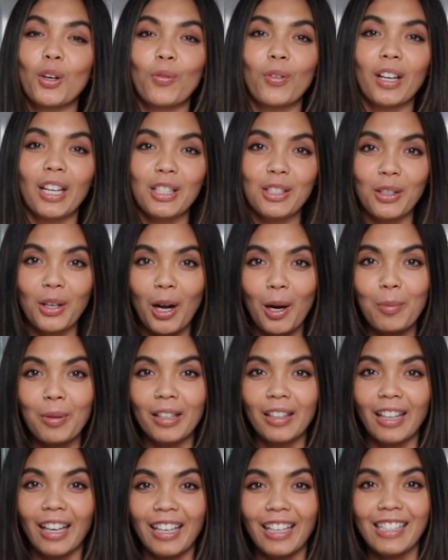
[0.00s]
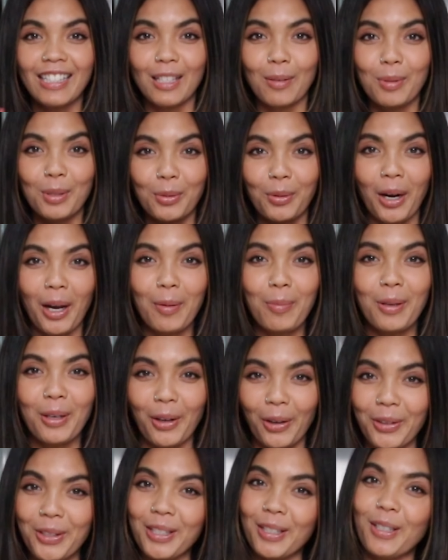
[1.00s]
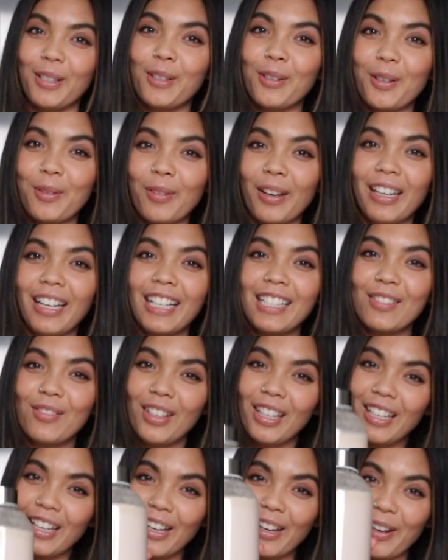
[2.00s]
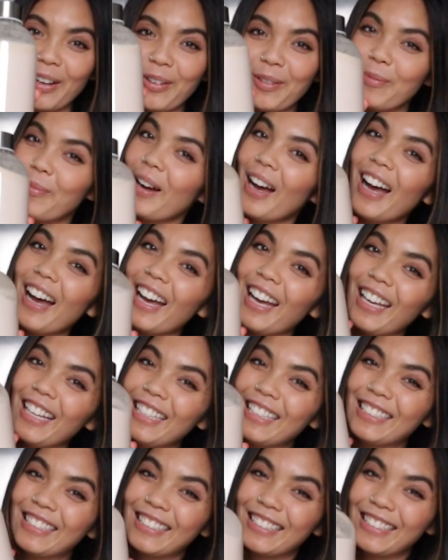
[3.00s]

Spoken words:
Don't forget to comment, like, and subscribe, and I'll see you in my next video. Bye.